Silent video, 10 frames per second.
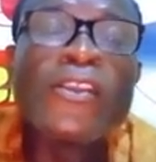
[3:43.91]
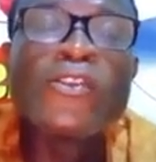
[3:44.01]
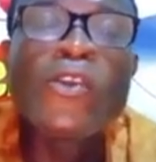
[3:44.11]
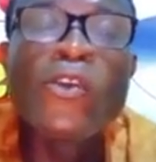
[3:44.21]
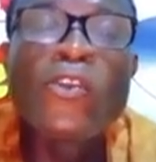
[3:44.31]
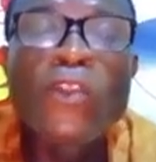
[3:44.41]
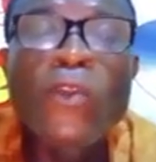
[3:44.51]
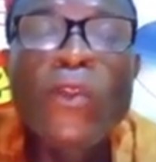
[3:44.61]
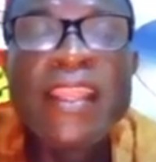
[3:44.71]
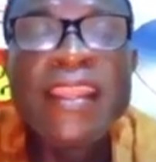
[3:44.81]
So
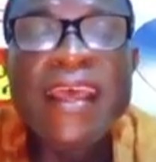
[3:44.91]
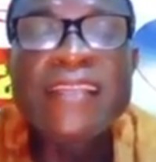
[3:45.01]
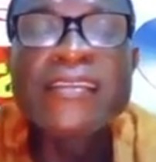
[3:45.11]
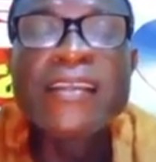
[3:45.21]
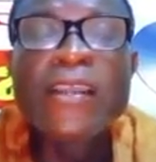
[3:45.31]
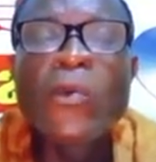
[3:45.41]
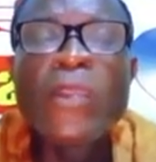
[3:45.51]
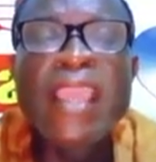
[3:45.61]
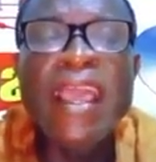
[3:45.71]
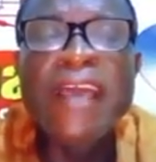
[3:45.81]
not only that,
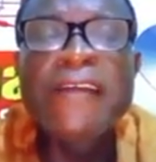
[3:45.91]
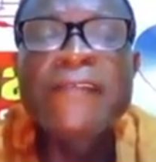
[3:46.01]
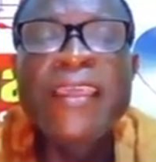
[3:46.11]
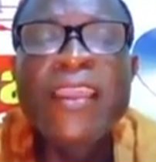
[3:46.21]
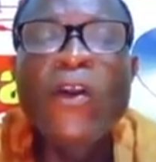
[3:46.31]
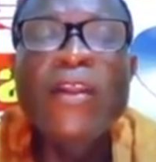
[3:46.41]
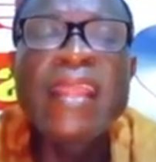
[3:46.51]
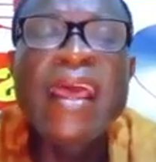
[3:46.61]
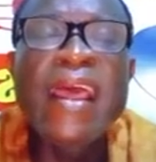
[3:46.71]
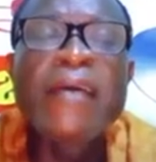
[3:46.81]
we have
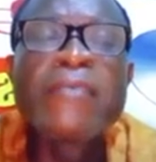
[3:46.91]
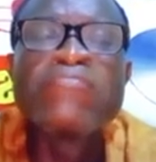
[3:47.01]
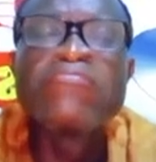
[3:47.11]
other